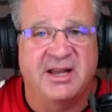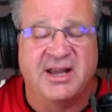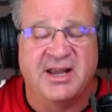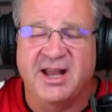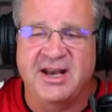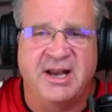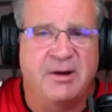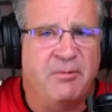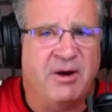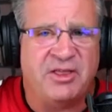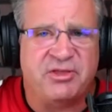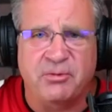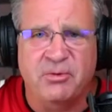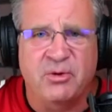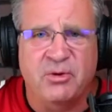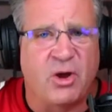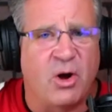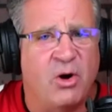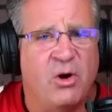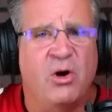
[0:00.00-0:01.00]
And he went through
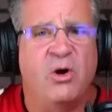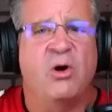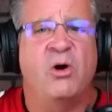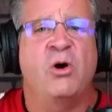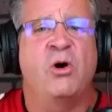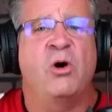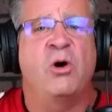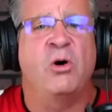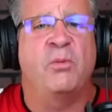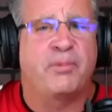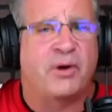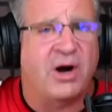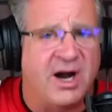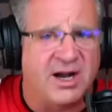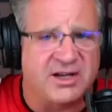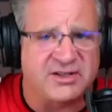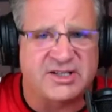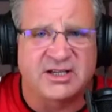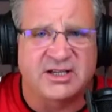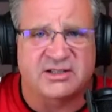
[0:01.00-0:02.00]
the whole
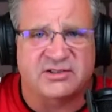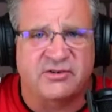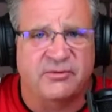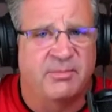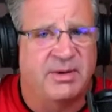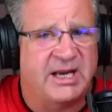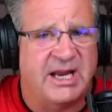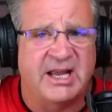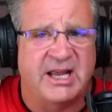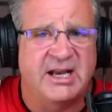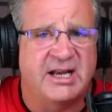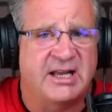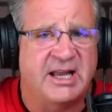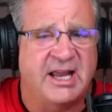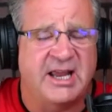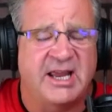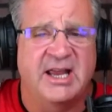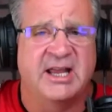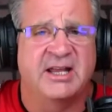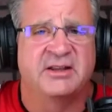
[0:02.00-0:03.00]
process from beginning to
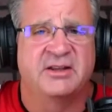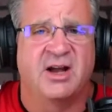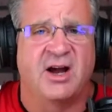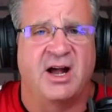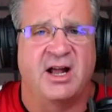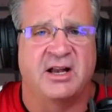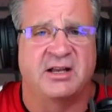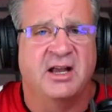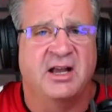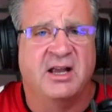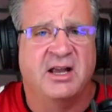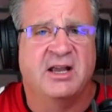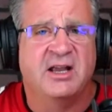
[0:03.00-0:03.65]
end on,